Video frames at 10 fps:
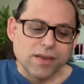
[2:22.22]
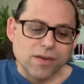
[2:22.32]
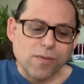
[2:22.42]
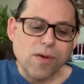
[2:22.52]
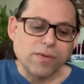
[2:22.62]

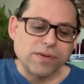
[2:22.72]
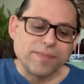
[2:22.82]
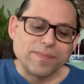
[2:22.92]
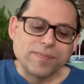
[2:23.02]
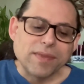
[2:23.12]
Quote,
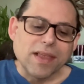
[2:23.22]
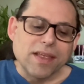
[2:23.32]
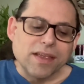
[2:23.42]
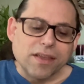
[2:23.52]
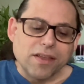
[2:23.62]

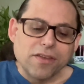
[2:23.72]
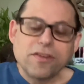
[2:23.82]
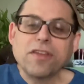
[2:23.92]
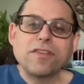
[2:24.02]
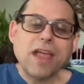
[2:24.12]

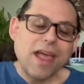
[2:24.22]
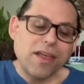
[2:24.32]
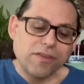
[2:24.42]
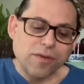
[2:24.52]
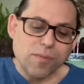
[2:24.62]
"Just
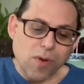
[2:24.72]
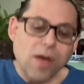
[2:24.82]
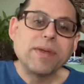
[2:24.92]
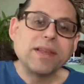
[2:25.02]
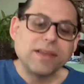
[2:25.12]
as,
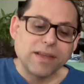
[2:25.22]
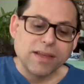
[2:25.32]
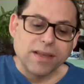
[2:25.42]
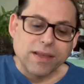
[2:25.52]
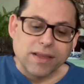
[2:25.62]
Brahman,
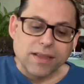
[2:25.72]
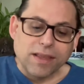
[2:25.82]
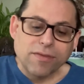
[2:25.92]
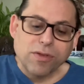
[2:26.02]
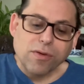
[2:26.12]

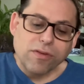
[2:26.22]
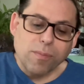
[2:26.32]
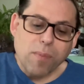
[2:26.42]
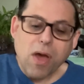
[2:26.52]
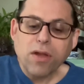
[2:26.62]
if there is a
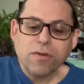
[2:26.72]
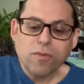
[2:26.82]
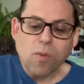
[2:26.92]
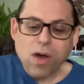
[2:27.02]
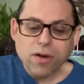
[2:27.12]
pot of
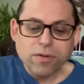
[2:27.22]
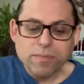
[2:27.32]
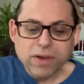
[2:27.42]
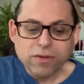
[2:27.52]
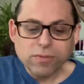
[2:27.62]
water
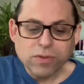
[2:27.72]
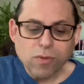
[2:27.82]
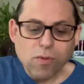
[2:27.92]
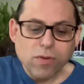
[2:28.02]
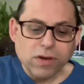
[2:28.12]
mixed with
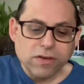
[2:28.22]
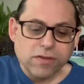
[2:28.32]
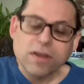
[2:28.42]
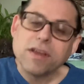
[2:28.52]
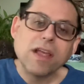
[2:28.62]

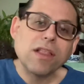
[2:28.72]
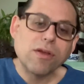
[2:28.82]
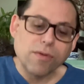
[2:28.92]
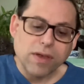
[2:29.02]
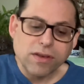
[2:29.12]
orange,
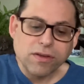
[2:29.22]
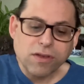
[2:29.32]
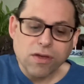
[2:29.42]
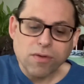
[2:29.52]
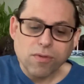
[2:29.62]
yellow,
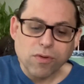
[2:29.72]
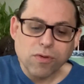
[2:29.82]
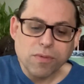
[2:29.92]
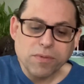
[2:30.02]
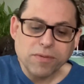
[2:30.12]
indigo, or
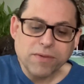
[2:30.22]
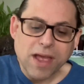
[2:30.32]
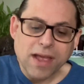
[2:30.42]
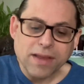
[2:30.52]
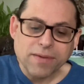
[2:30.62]
crimson
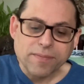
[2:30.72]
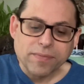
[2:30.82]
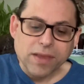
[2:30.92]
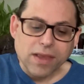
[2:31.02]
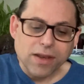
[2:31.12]
dye,
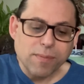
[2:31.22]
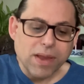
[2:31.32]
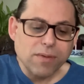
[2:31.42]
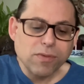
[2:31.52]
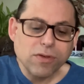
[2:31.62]
and a
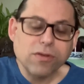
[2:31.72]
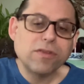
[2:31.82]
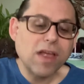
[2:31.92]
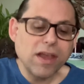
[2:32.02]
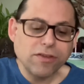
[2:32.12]
man with good
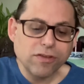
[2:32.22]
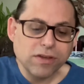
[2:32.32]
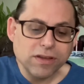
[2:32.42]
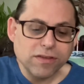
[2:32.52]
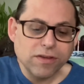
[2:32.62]
sight should
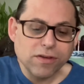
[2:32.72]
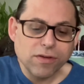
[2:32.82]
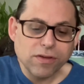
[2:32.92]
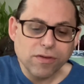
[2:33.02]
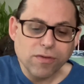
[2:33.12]
consider
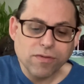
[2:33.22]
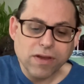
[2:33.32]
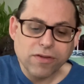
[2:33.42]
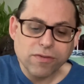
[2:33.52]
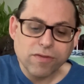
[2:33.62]
his own
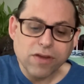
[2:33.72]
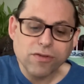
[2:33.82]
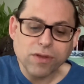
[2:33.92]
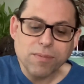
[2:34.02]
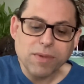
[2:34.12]

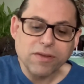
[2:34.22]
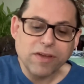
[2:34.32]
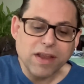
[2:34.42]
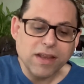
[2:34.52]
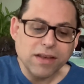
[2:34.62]
facial image
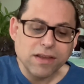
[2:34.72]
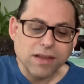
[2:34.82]
in it,